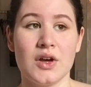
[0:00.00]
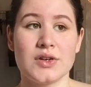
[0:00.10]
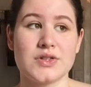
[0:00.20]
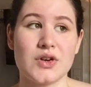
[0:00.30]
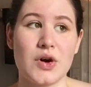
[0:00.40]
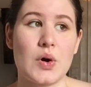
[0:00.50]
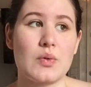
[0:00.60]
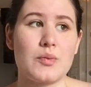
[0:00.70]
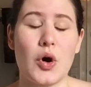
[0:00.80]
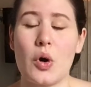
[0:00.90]

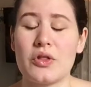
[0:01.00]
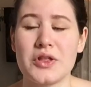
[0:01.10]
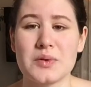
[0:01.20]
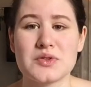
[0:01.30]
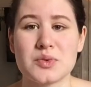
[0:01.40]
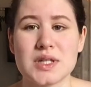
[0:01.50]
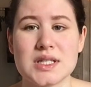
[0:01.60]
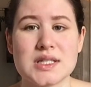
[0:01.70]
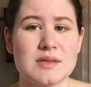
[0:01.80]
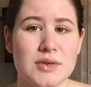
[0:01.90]
so the whole thing was really
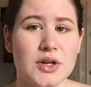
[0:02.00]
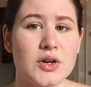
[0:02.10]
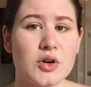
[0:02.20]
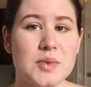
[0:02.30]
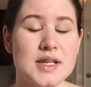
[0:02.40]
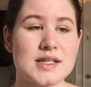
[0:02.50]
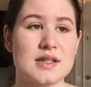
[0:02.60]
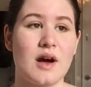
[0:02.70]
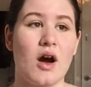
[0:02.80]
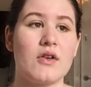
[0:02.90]
just a miracle because
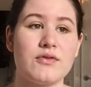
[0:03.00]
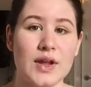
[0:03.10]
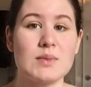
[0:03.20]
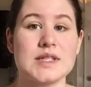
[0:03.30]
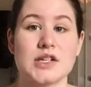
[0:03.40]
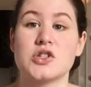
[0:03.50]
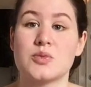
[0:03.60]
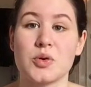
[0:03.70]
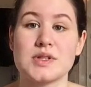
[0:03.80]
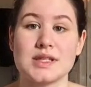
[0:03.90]
the our flight was actually
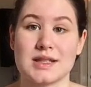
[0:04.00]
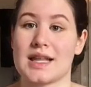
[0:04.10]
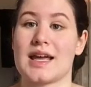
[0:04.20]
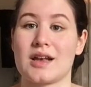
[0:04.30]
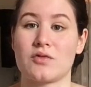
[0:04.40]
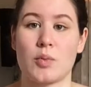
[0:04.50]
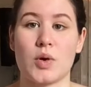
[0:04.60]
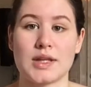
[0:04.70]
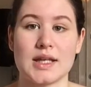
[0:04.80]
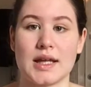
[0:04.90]
supposed to land from
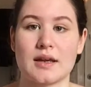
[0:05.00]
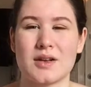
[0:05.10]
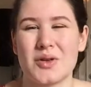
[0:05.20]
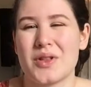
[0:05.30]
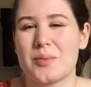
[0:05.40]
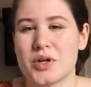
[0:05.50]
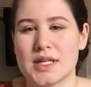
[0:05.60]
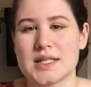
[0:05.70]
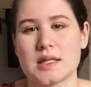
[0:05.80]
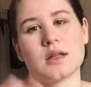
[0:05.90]
what they like you know they
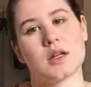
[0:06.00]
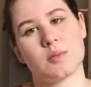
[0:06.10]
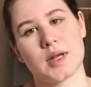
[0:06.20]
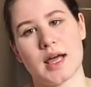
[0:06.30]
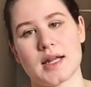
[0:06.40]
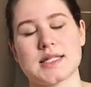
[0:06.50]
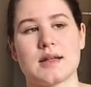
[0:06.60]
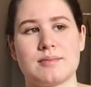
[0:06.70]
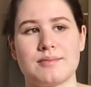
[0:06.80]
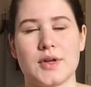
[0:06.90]
predicted a little bit ahead of
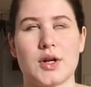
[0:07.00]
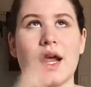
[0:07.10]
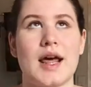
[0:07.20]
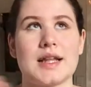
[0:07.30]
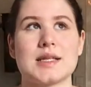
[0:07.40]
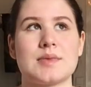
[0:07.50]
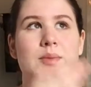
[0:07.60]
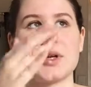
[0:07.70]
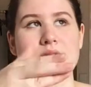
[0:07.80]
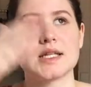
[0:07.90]
time or not ahead of time they
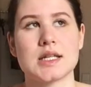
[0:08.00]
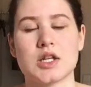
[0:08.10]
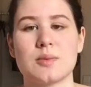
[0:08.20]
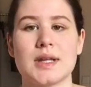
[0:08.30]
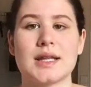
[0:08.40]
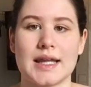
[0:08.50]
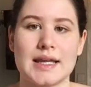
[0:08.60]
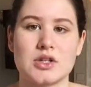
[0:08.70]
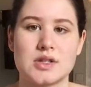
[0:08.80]
predicted a little bit late